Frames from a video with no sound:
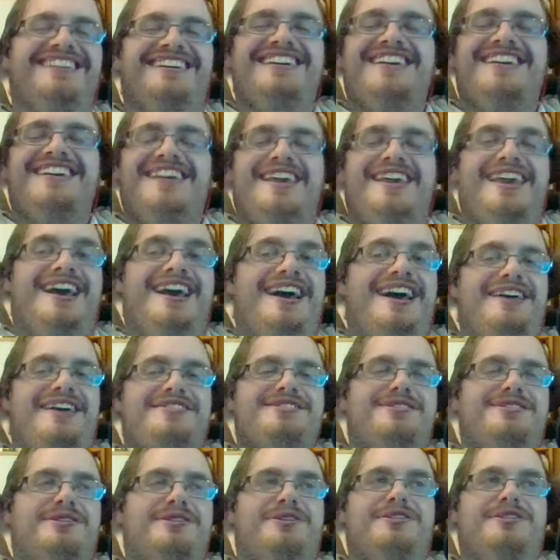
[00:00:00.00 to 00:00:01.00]
Yeah,
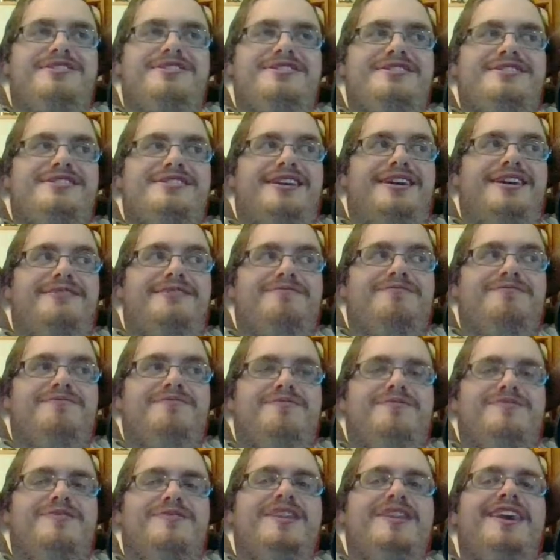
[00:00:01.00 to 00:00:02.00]
so it's just like,
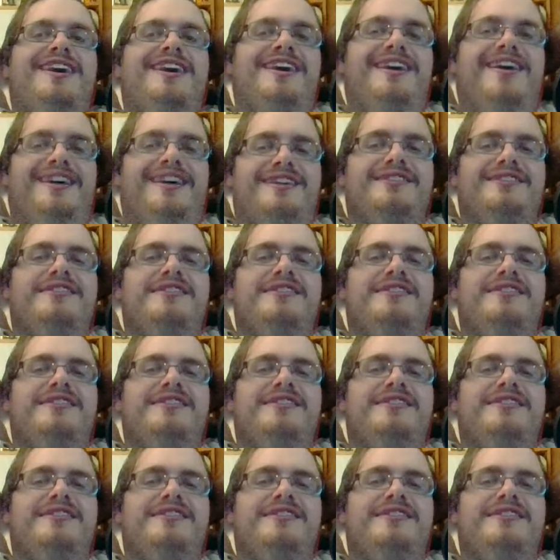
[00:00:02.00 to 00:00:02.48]
yeah.